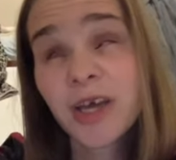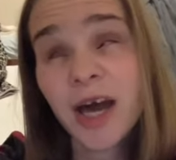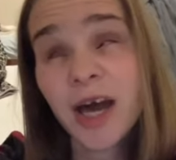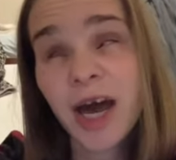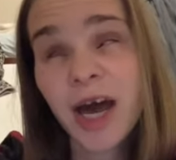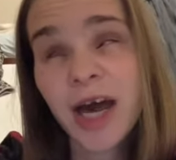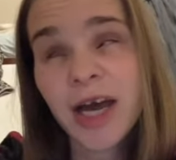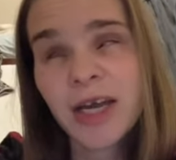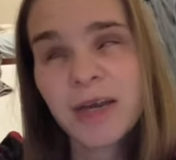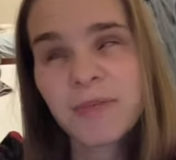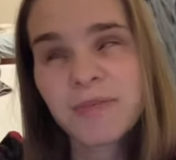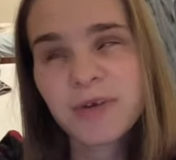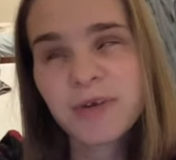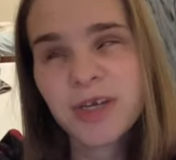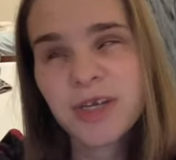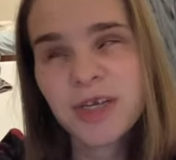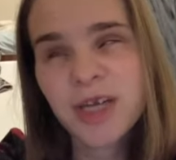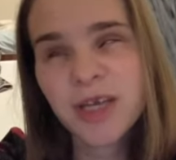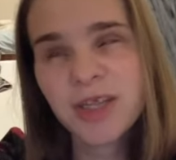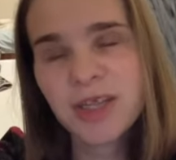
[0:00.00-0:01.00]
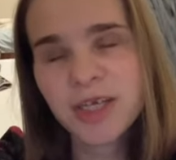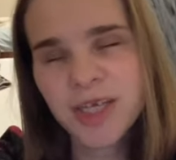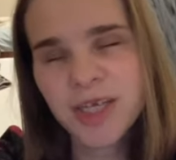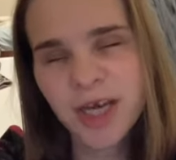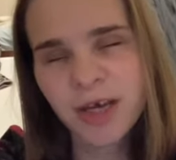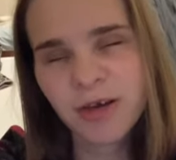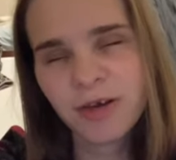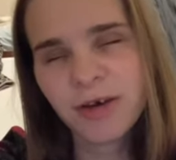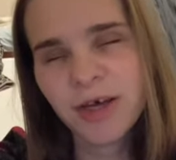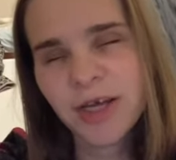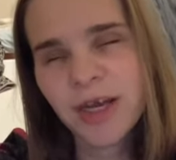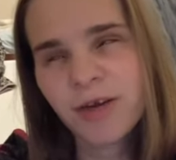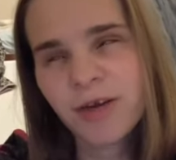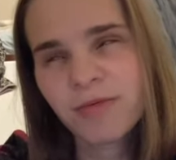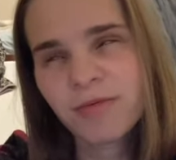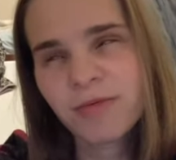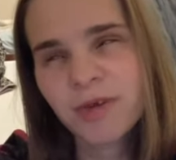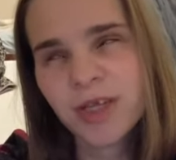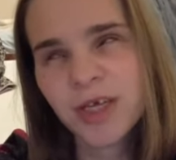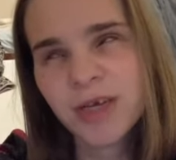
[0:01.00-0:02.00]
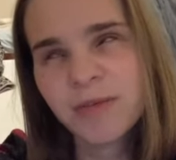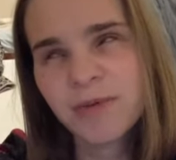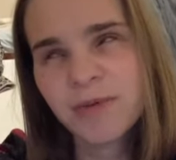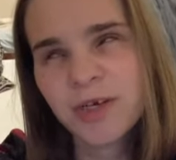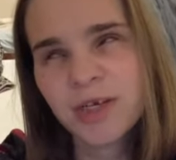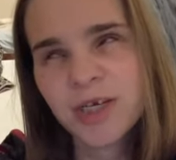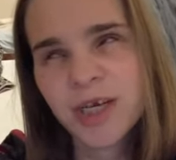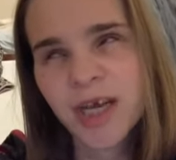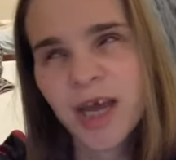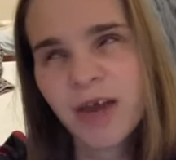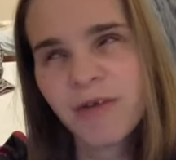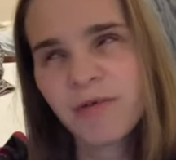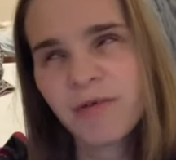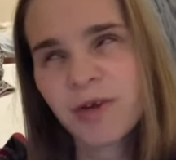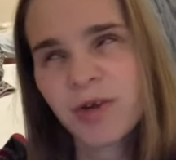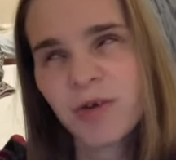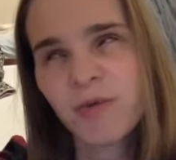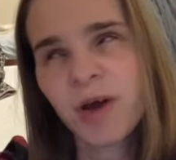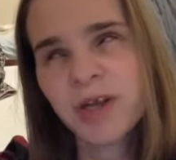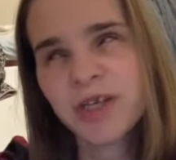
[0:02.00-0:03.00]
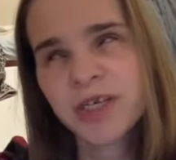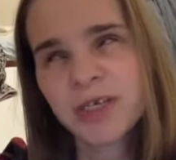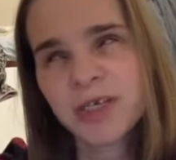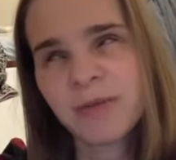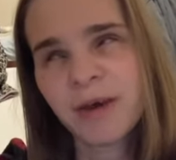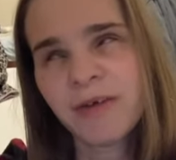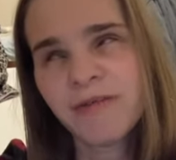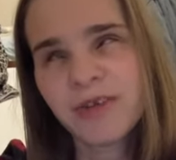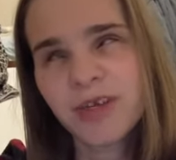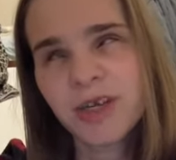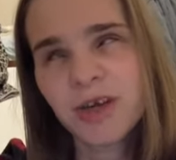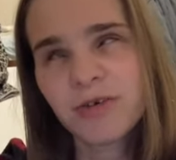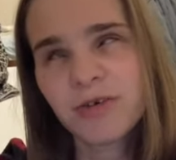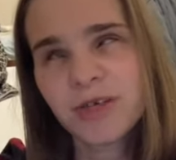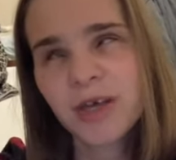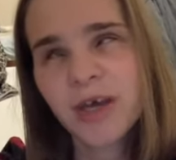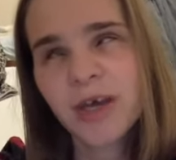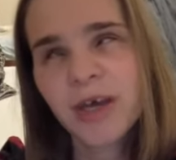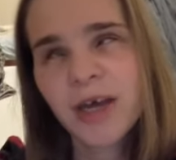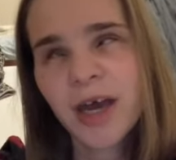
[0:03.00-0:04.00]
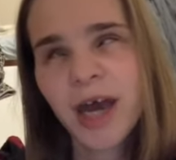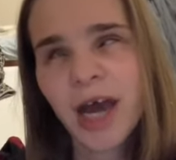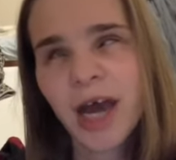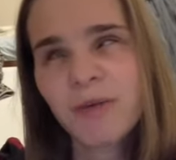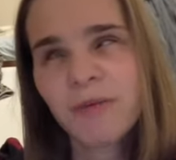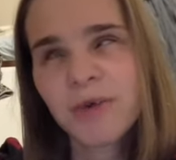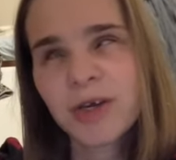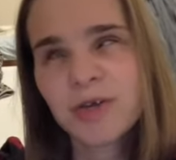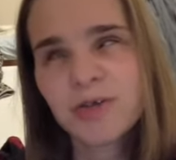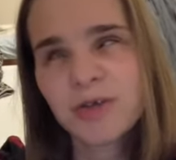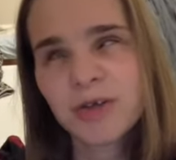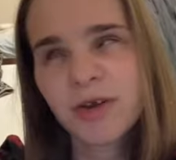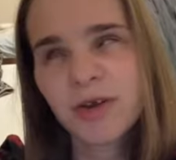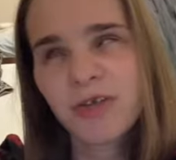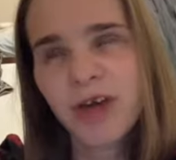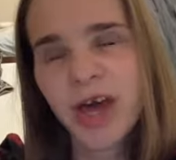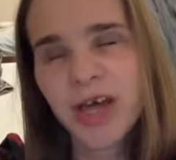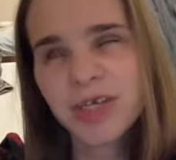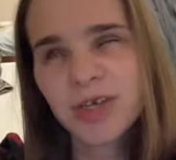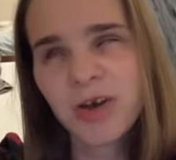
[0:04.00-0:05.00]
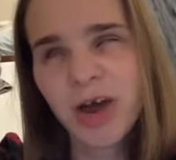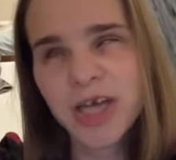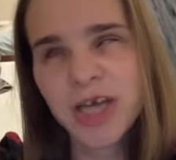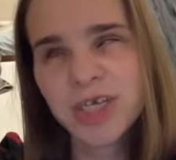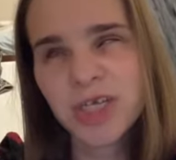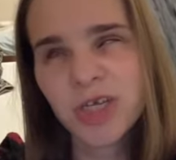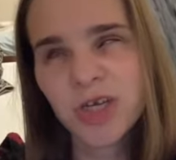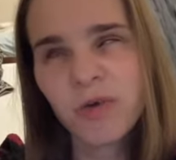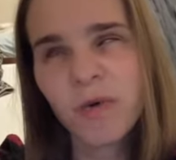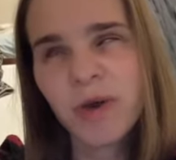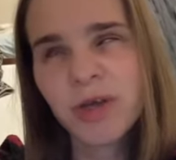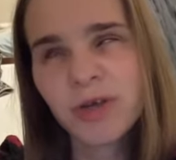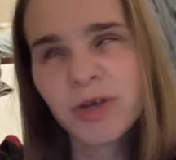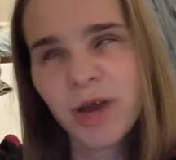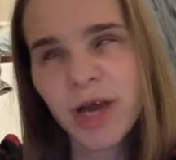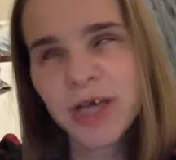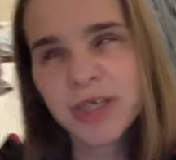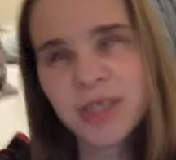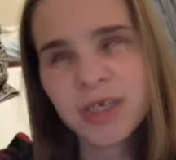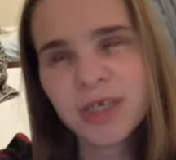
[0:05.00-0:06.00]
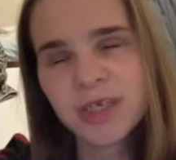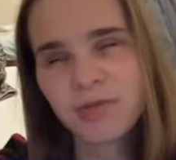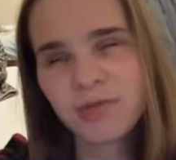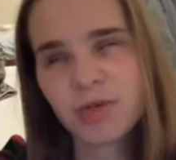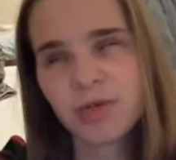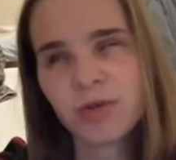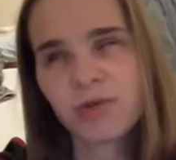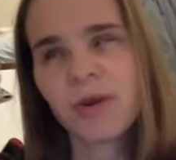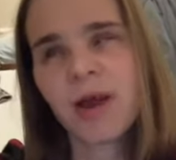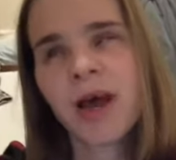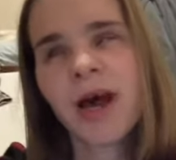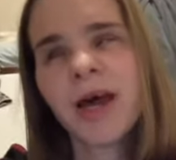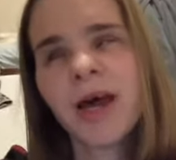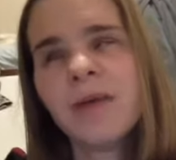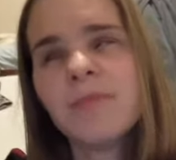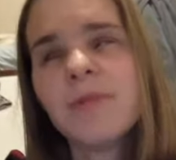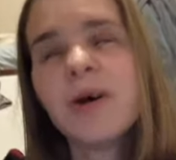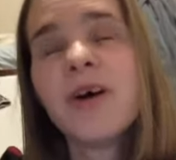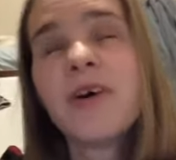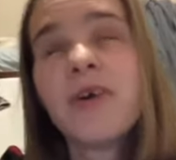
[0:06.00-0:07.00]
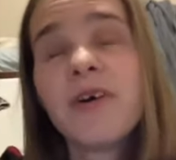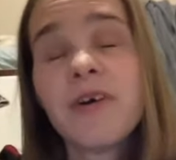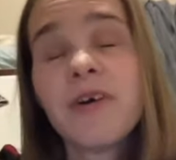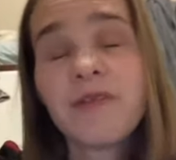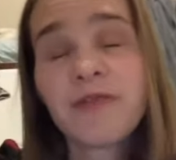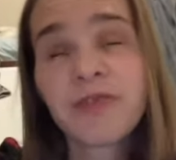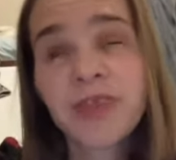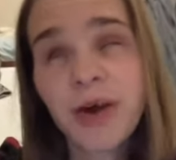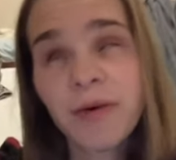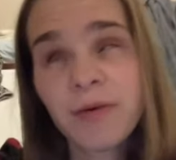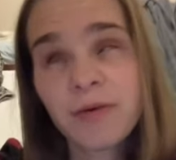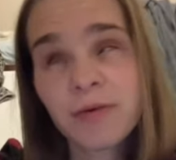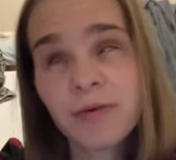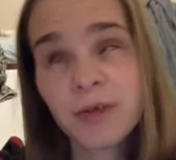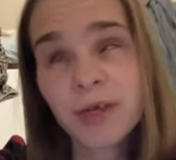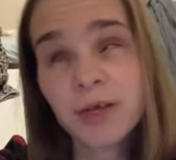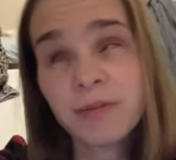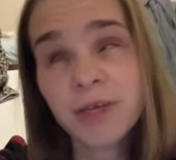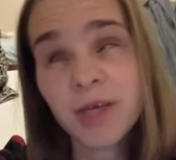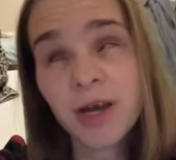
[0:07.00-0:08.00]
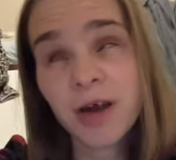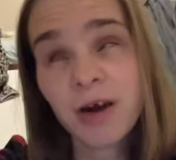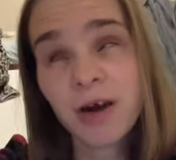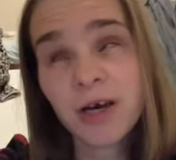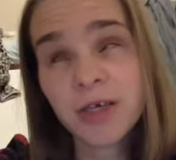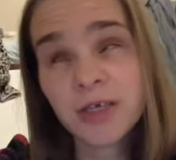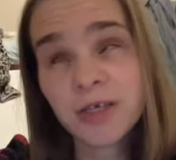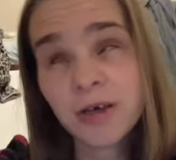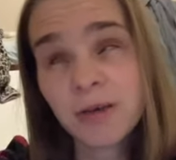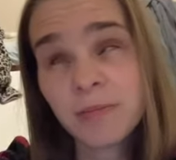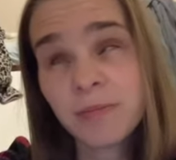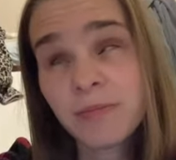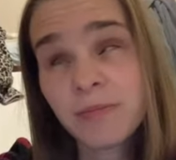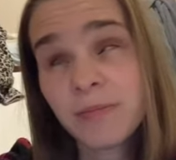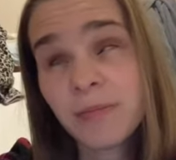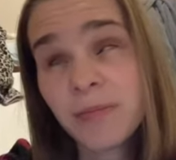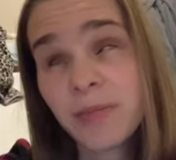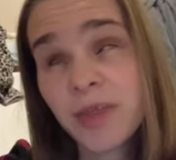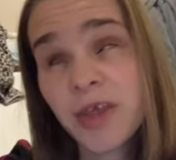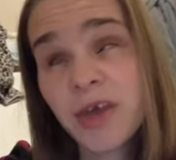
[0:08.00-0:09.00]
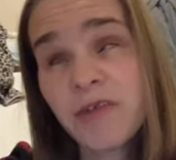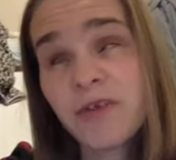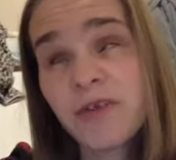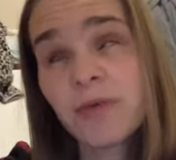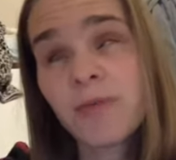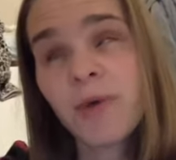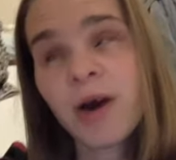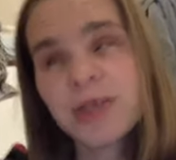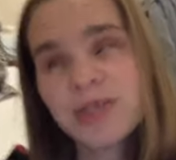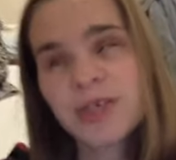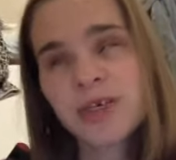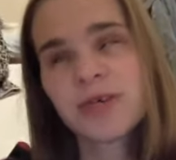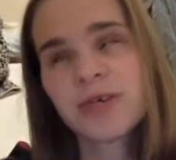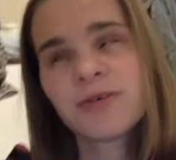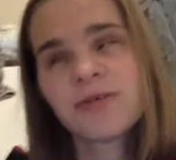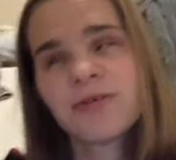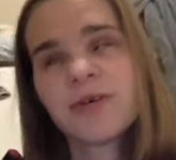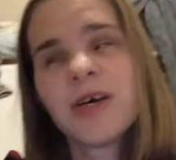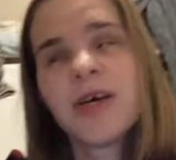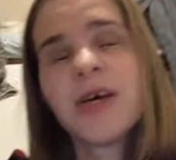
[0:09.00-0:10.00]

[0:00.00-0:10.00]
I appreciate the channel, and I really appreciate everyone who watches my videos. I want you to know that. So I still want you guys to subscribe. That would really be awesome if you want to.